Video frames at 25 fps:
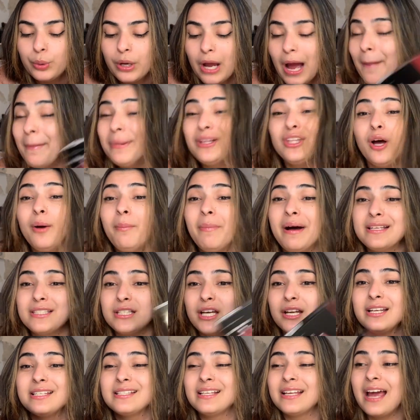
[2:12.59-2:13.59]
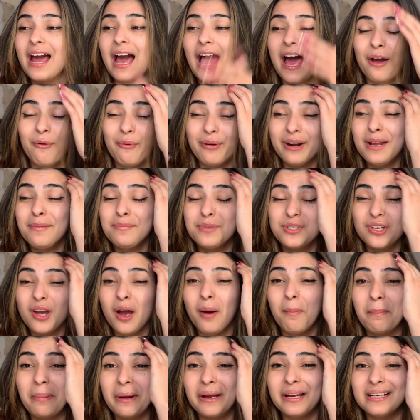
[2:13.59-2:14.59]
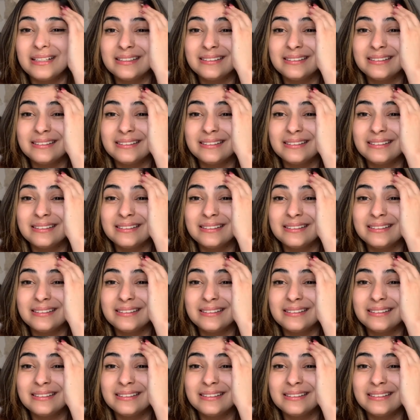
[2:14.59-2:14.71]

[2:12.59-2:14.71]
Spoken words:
I'm a dumbass, honestly. When I'm shopping,